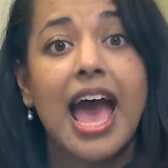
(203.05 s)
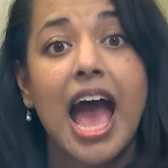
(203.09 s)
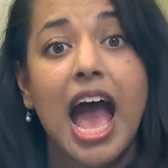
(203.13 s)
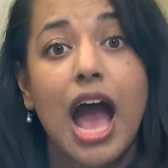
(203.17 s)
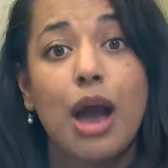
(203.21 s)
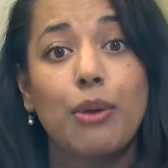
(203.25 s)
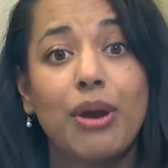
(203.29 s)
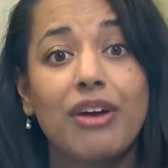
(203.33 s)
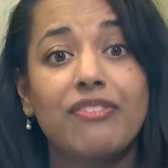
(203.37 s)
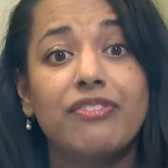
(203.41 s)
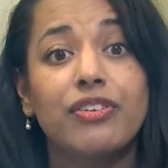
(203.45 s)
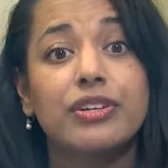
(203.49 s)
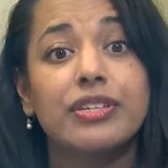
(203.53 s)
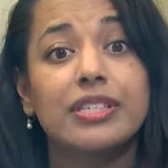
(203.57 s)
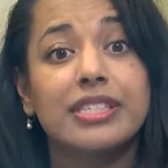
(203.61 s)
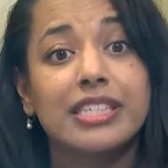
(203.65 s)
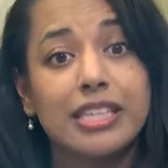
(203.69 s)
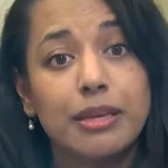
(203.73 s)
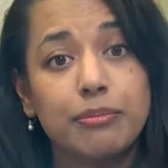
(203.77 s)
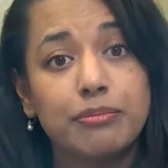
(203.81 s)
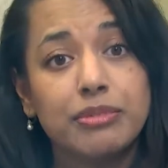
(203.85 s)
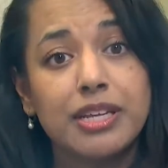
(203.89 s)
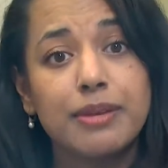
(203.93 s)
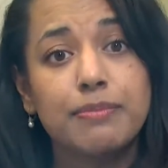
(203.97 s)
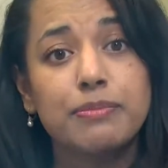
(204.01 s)
However,
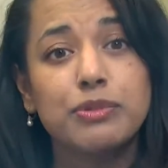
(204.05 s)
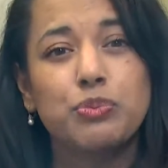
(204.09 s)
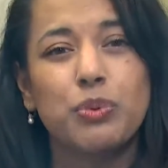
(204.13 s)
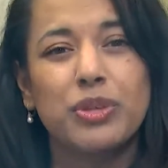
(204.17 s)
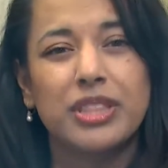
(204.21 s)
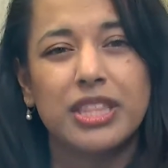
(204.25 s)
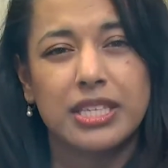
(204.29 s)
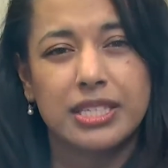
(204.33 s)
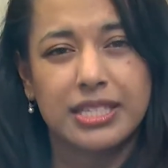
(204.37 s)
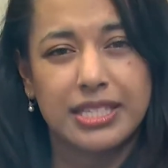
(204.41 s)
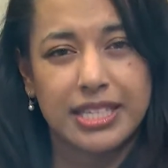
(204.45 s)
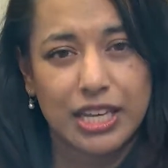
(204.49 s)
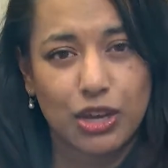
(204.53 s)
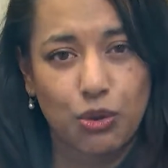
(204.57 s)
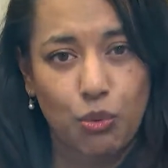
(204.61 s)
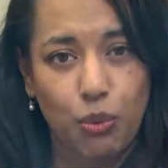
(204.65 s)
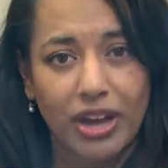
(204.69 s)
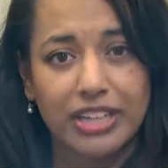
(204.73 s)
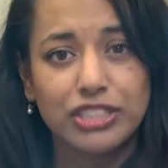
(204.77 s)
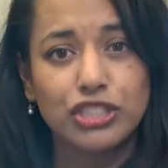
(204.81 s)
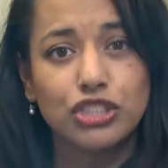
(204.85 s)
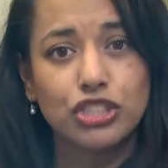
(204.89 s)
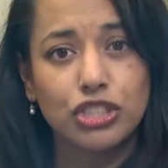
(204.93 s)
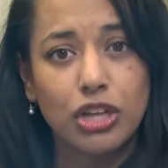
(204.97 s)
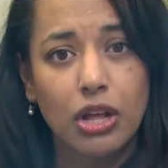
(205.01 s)
symptoms with a
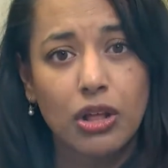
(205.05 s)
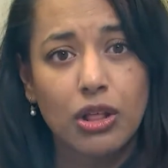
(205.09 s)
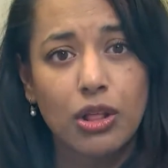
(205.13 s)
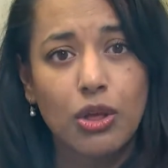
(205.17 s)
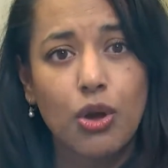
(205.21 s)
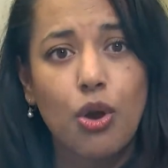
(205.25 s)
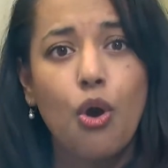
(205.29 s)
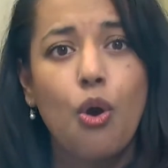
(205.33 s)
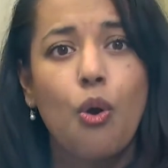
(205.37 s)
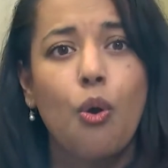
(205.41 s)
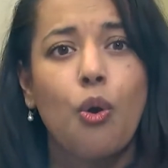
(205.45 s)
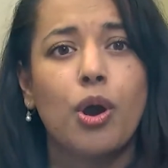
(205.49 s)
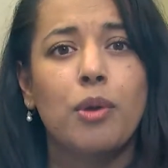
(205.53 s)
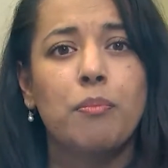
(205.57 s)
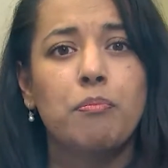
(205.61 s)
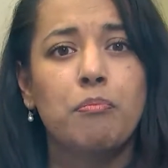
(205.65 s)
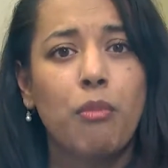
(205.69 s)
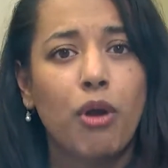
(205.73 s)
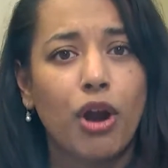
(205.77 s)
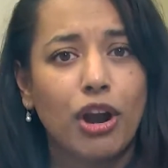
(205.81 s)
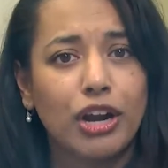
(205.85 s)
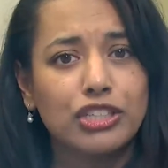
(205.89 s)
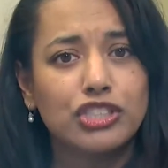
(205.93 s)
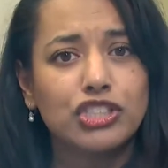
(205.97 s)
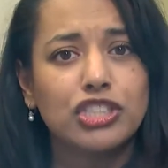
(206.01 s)
sequential or
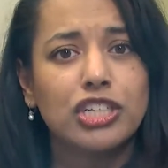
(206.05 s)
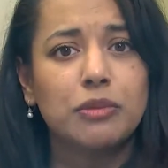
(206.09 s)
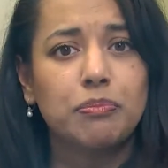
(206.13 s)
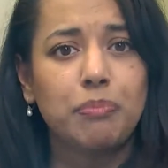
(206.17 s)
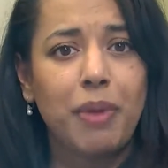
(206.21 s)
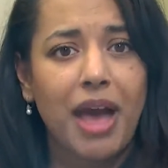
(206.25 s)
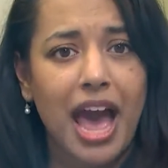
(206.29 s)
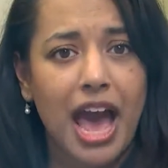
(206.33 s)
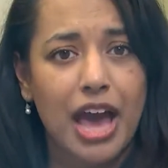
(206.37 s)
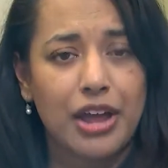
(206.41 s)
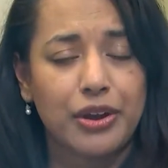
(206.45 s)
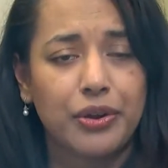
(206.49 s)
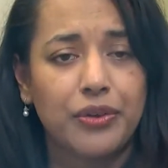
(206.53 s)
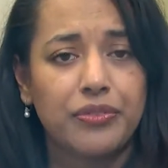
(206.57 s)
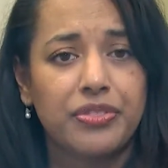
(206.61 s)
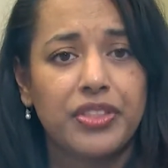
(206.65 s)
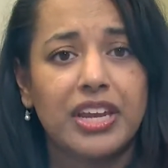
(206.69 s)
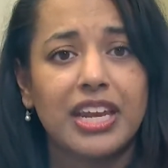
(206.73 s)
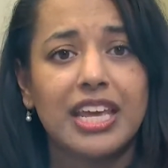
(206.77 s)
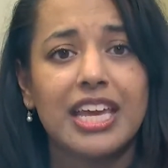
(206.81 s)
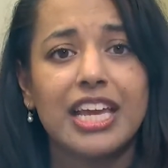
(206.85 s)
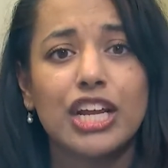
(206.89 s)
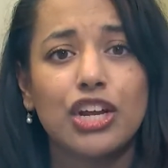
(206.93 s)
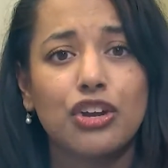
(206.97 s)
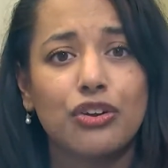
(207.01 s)
marching pattern
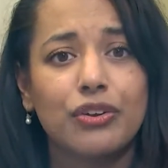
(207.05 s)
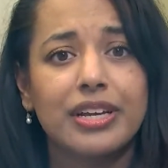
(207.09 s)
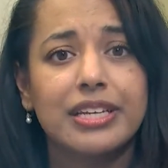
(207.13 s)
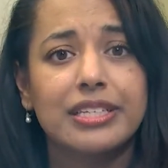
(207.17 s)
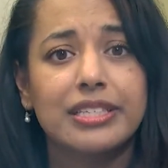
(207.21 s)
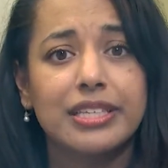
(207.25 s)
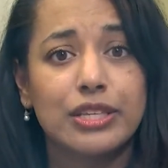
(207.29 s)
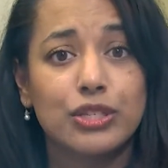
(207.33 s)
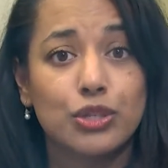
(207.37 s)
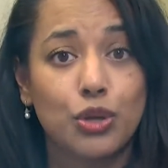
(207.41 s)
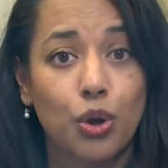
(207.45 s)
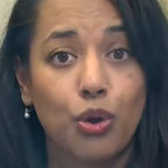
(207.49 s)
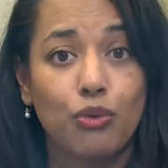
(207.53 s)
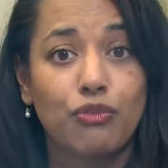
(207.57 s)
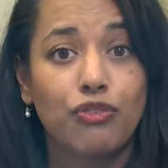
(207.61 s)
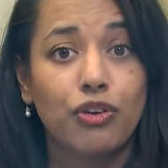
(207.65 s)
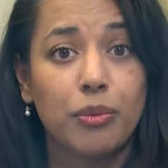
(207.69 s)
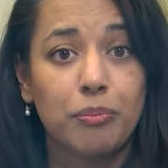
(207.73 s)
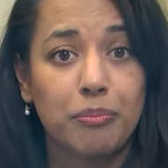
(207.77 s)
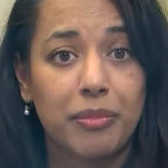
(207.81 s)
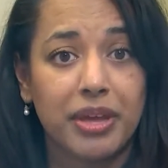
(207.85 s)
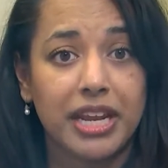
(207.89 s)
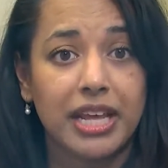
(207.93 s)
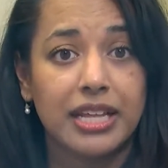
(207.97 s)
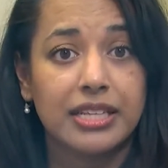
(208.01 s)
that increases over
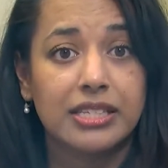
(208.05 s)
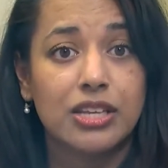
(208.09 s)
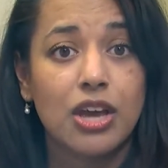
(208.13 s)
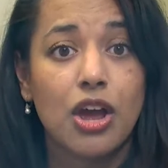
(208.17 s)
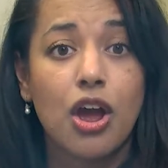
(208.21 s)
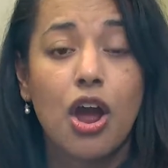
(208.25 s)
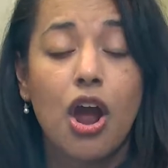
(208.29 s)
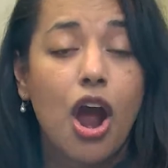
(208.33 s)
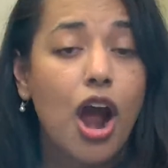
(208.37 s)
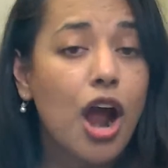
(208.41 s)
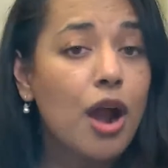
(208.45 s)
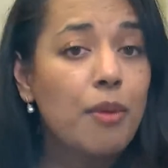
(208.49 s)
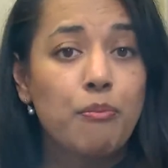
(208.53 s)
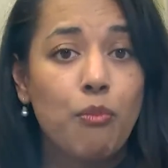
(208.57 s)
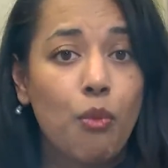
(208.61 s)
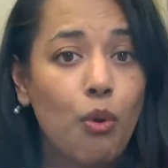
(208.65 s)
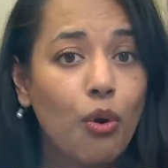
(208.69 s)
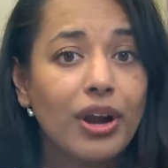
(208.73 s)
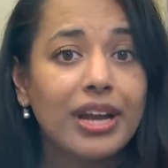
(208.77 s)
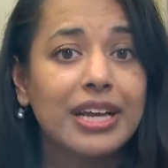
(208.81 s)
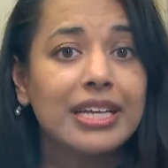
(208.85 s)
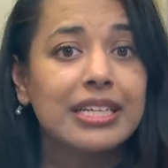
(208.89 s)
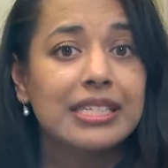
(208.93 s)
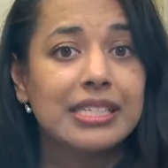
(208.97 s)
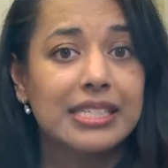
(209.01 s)
minutes are
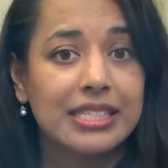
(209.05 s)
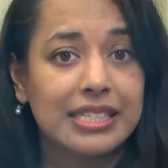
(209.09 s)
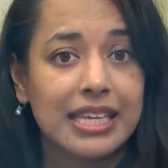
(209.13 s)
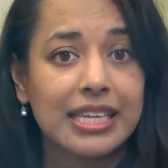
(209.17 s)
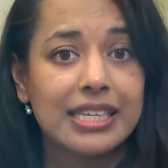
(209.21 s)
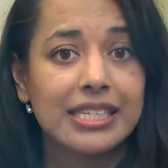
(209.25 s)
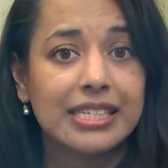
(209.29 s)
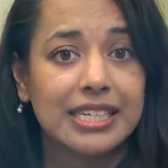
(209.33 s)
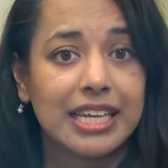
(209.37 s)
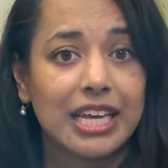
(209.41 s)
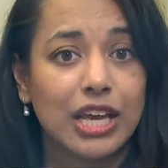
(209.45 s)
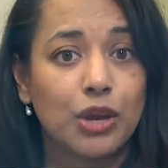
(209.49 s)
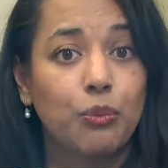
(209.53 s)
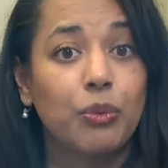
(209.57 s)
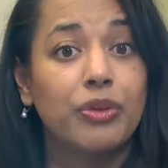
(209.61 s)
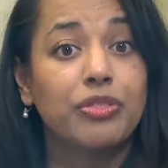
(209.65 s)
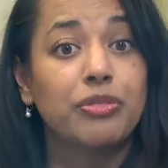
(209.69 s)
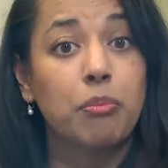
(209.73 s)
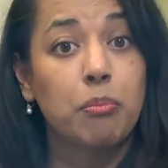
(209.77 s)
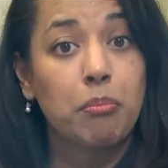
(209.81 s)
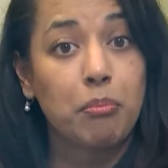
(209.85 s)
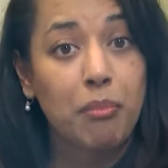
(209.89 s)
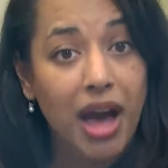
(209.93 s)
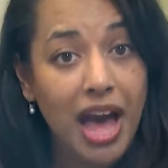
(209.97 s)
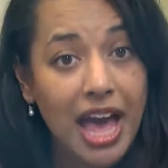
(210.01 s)
more consistent
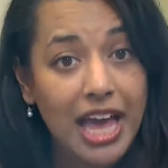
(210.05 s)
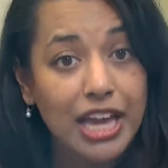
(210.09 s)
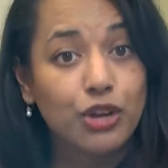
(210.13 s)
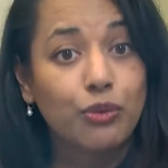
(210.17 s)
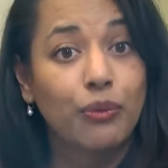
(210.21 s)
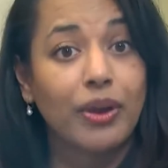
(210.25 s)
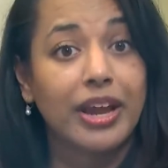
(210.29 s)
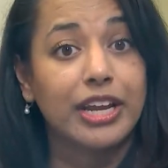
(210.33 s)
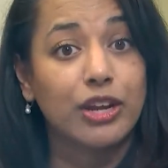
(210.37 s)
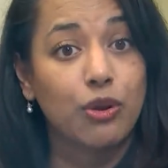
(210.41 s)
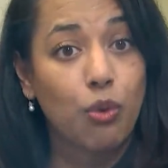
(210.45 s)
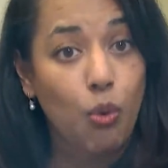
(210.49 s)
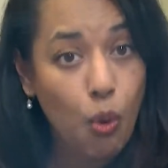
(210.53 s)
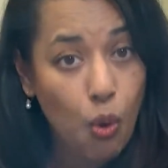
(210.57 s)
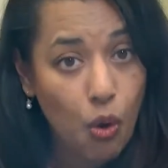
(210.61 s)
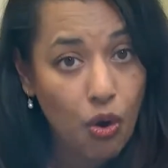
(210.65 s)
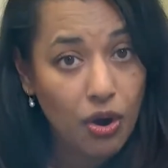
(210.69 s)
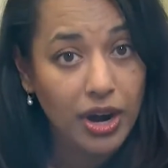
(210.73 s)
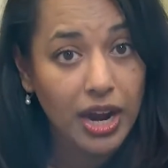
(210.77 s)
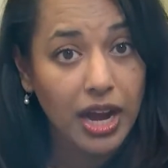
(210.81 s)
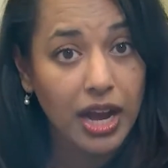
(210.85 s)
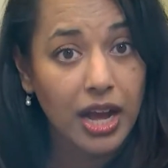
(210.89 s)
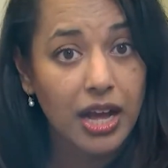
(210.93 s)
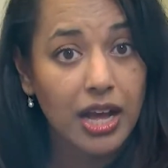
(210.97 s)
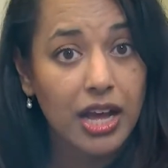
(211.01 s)
with migraine
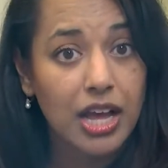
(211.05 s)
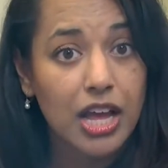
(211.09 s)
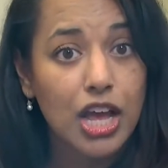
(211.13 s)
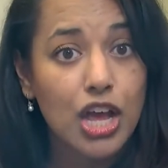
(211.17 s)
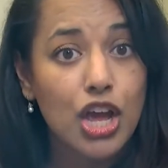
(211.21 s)
aura,